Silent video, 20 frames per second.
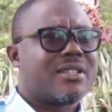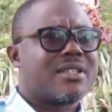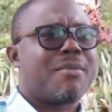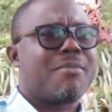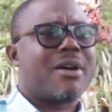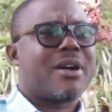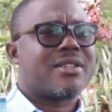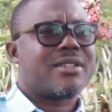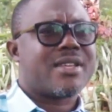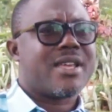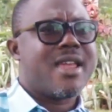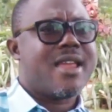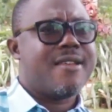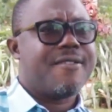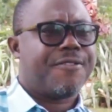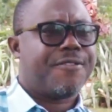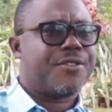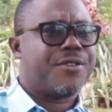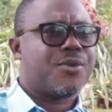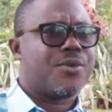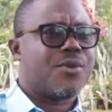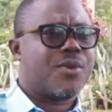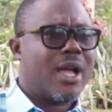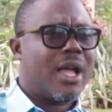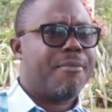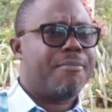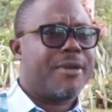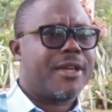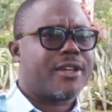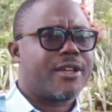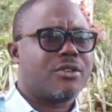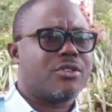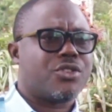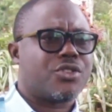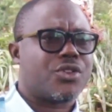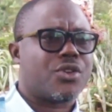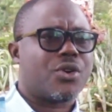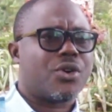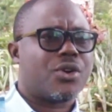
It's about saying few and making sure,